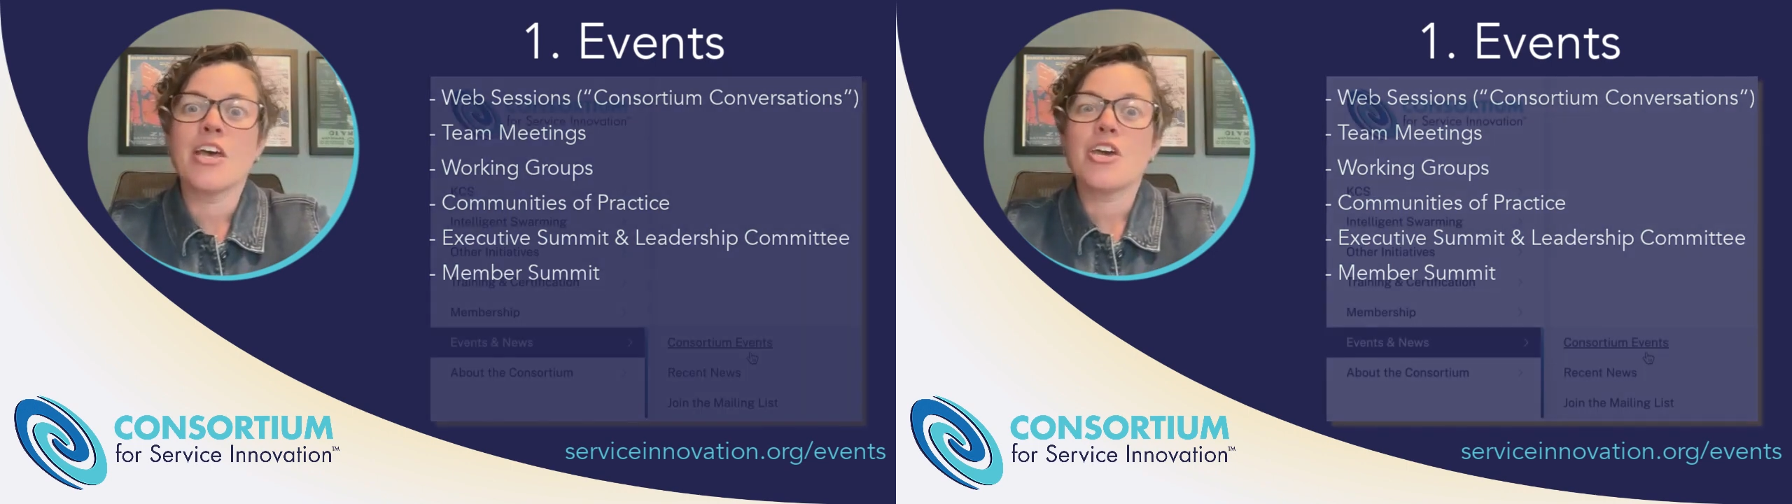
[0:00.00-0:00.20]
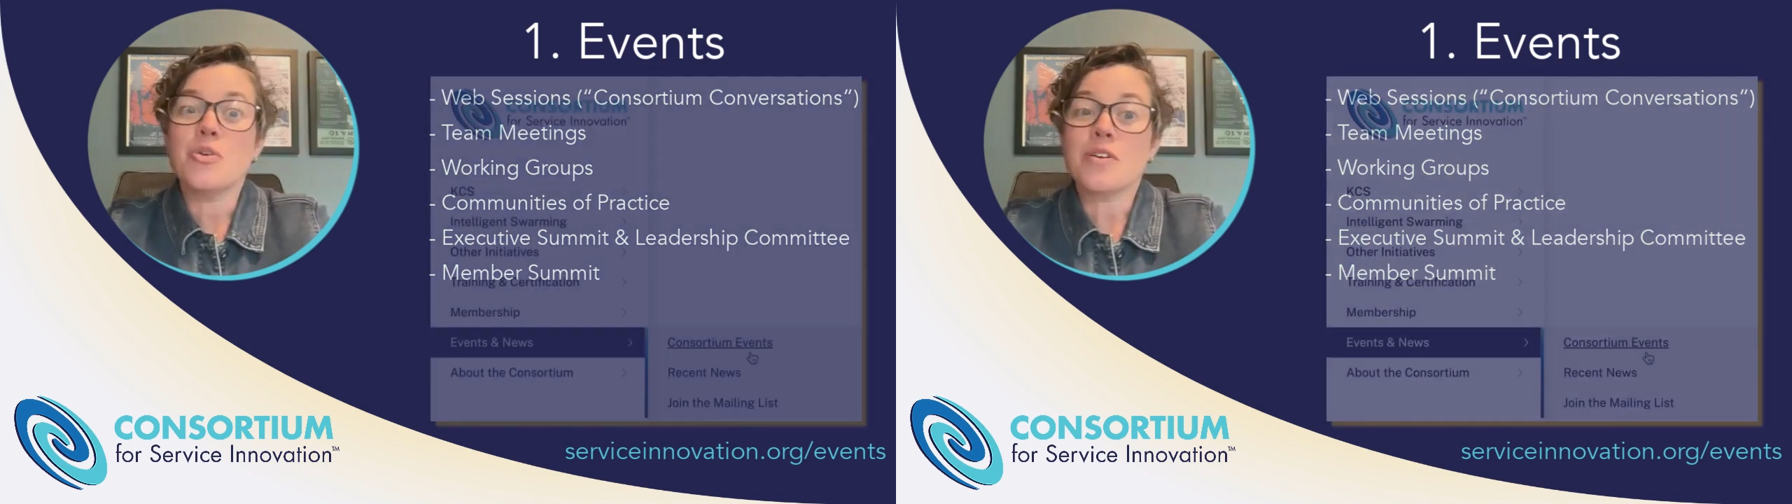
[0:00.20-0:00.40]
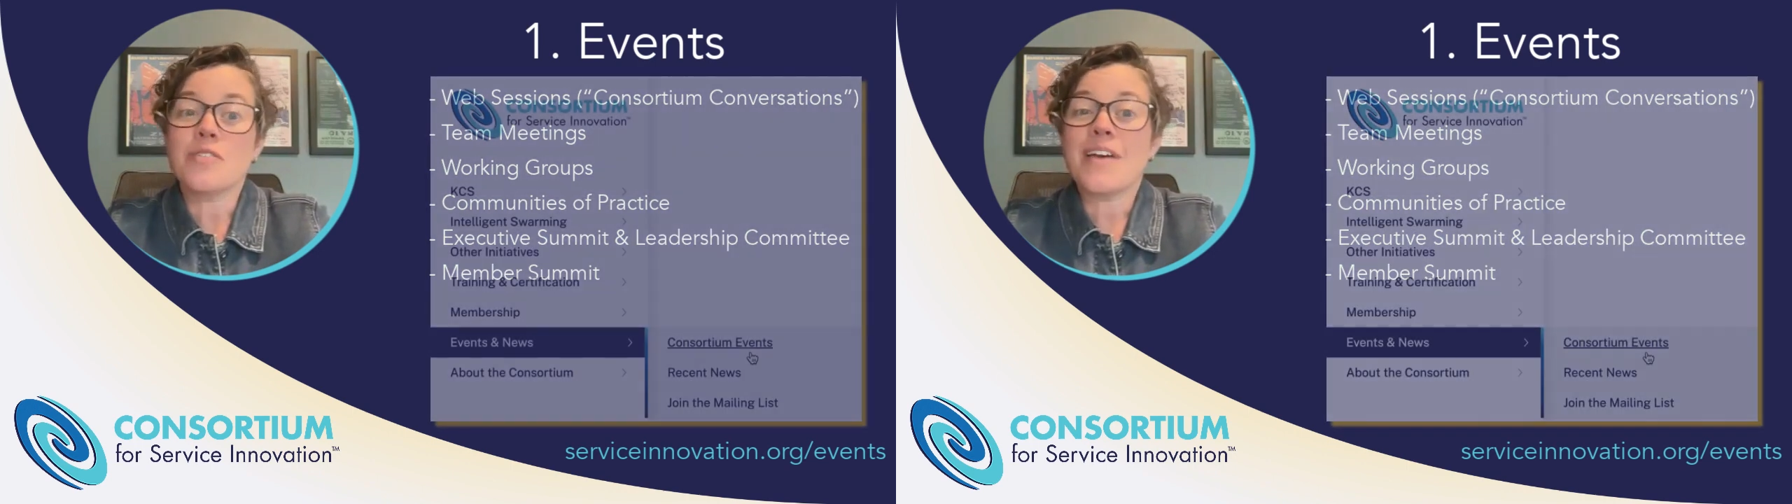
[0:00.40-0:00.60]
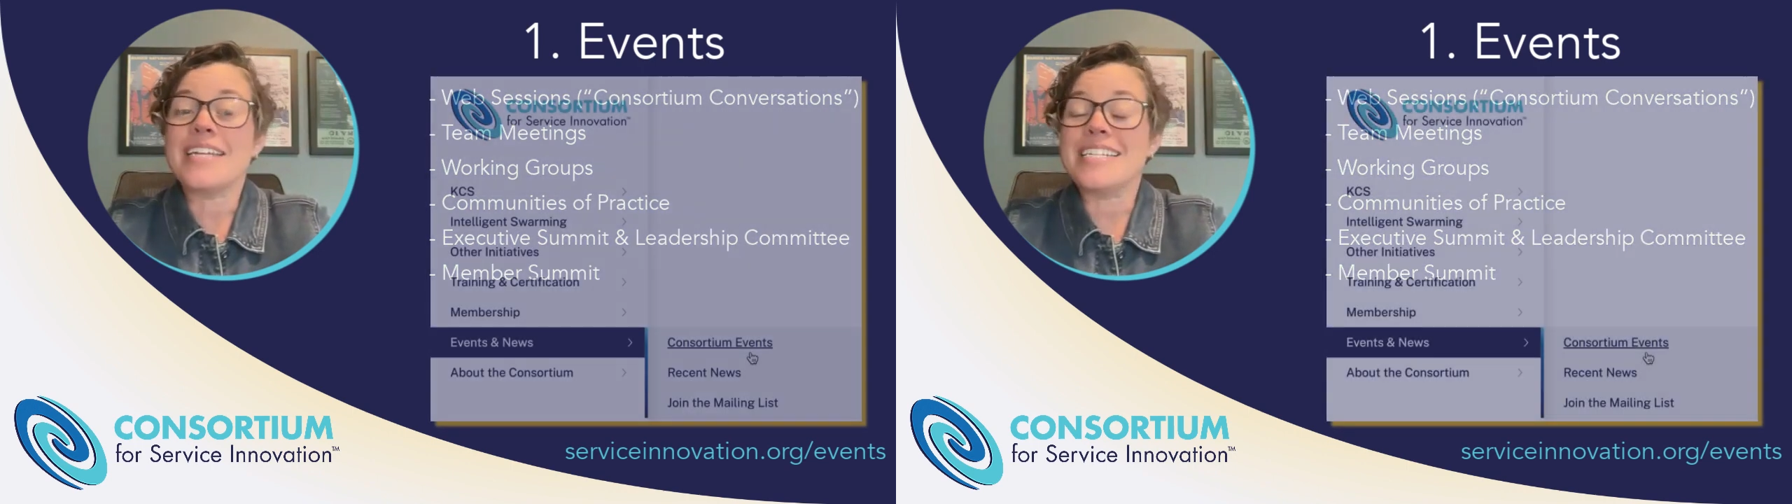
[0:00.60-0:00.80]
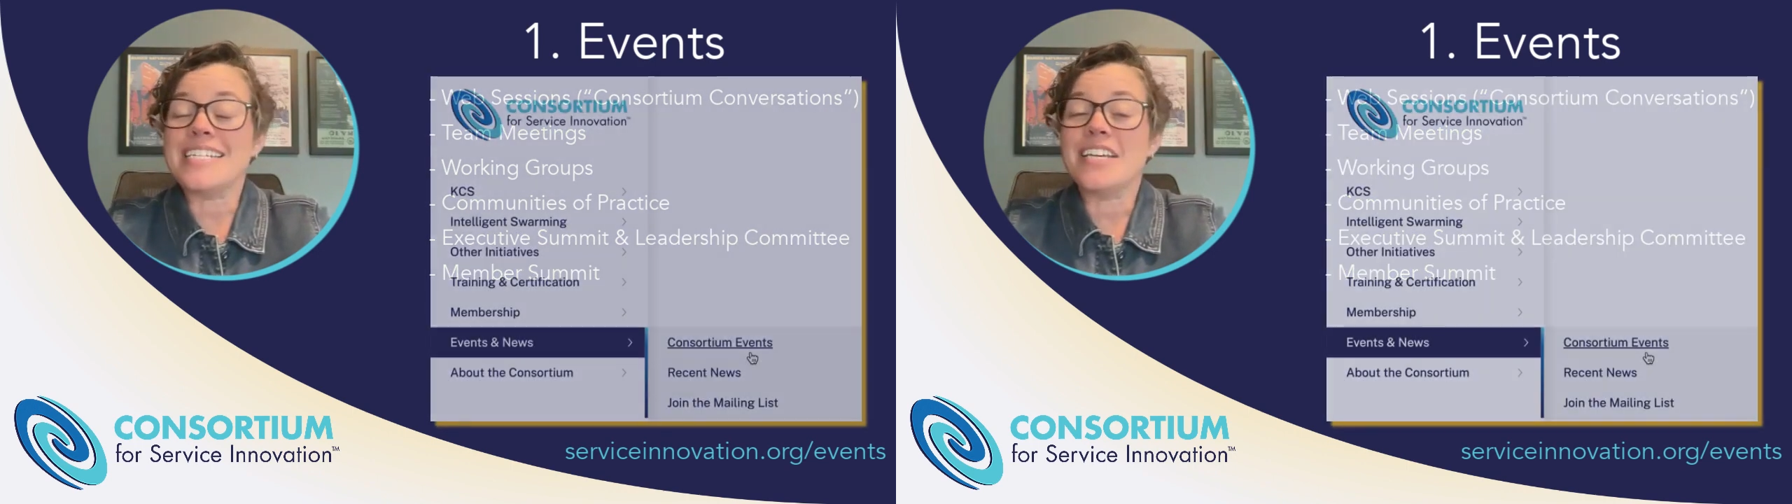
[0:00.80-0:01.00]
You can
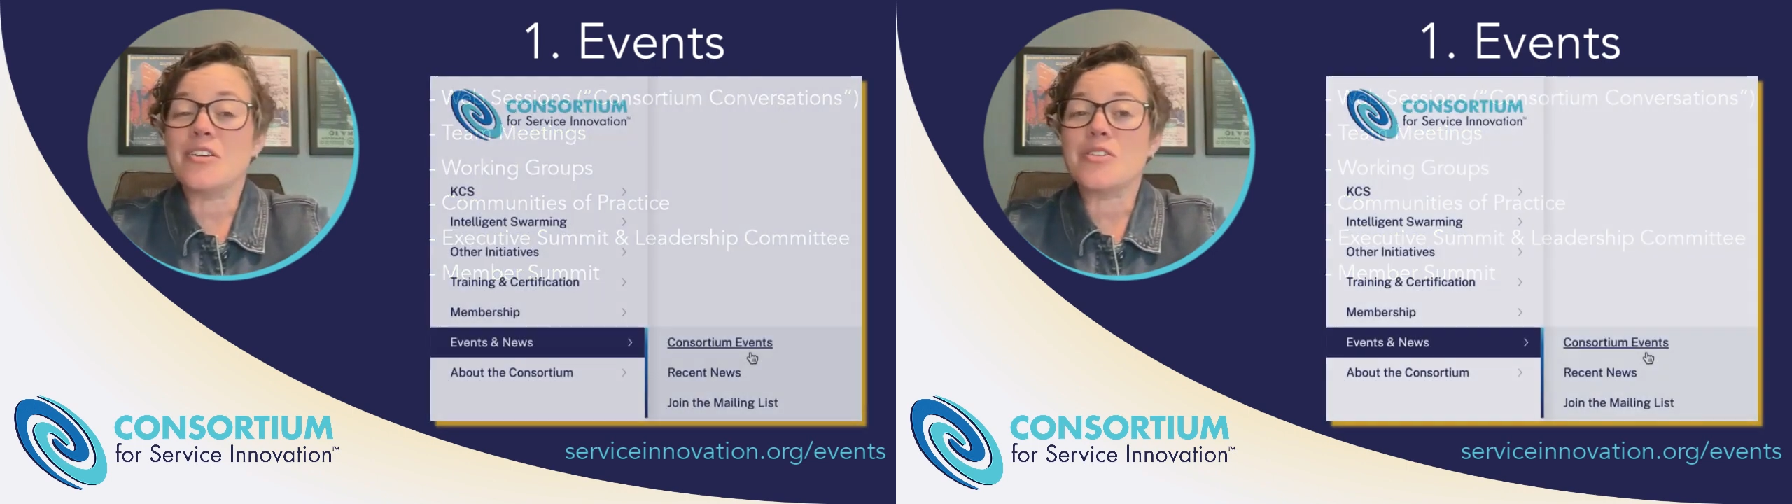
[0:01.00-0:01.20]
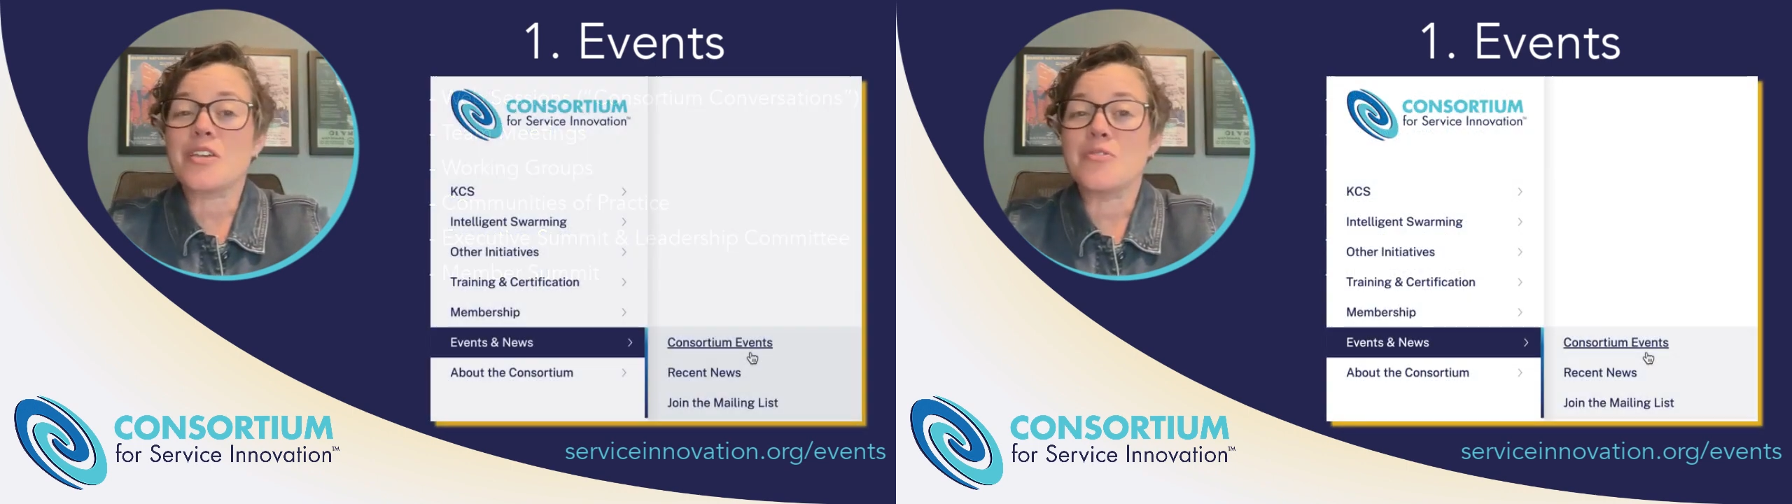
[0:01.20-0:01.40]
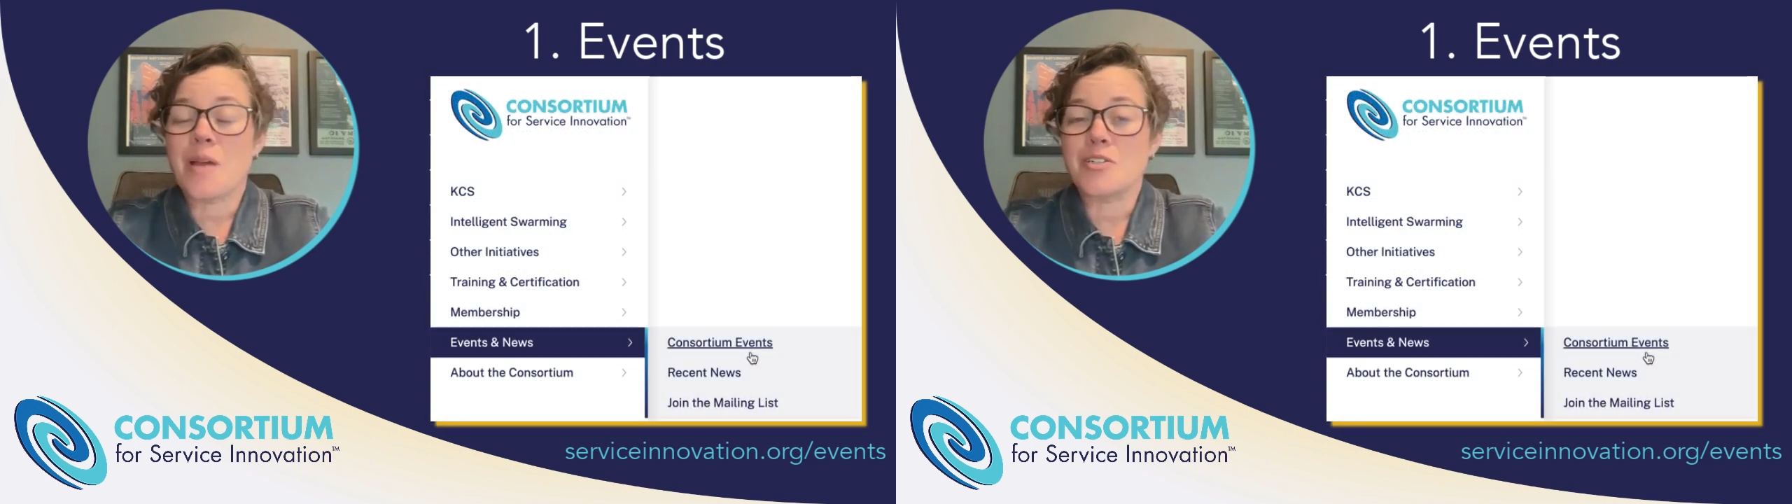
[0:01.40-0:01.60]
find details and